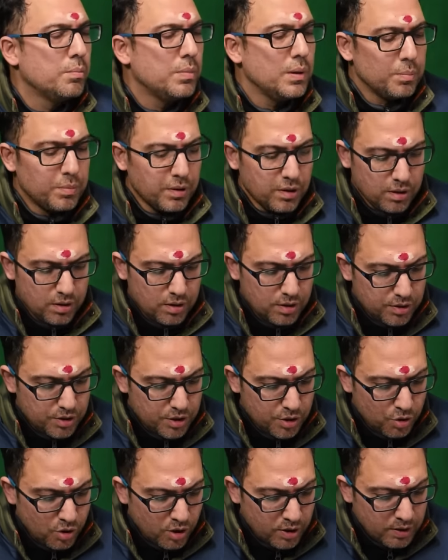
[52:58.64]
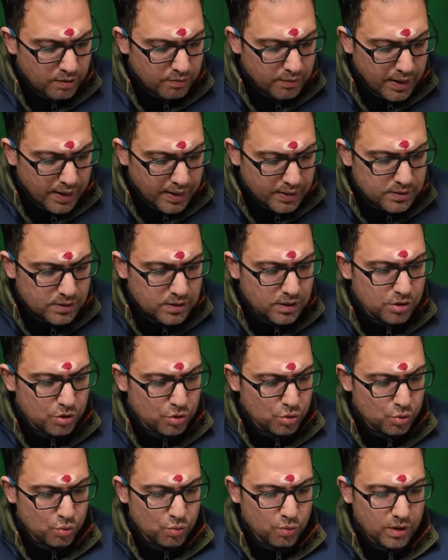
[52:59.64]
people did not have
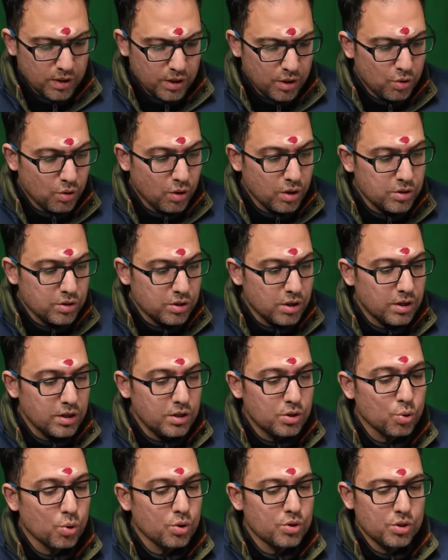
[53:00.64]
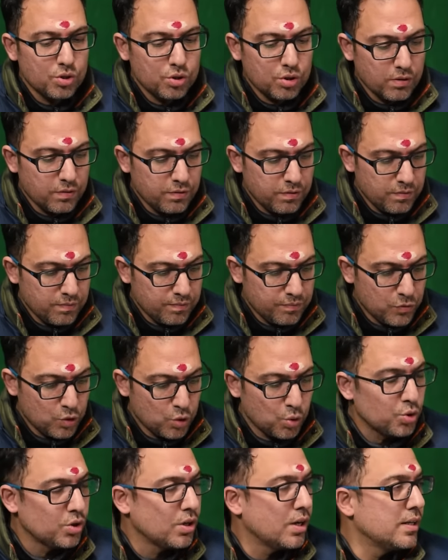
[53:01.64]
access to what he calls the resources of
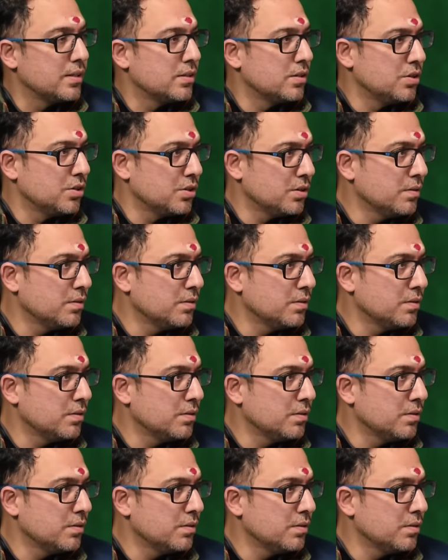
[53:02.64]
socialization.